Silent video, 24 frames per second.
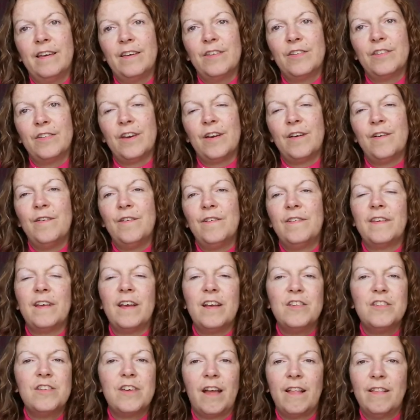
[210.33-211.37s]
shows
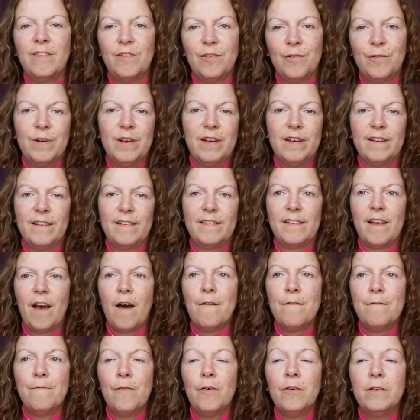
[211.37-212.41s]
a gentleness,
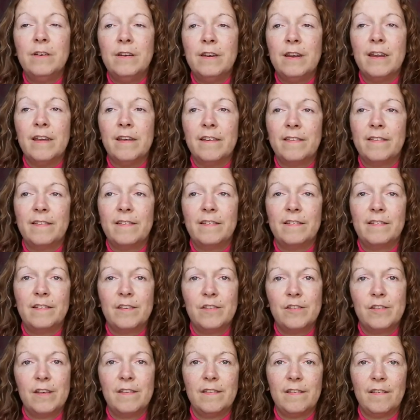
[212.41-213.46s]
a fondness
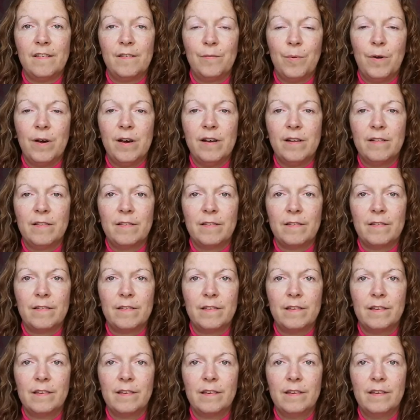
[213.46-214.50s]
to Jesus'
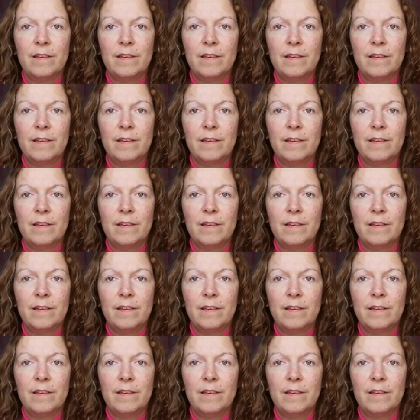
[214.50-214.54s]
words.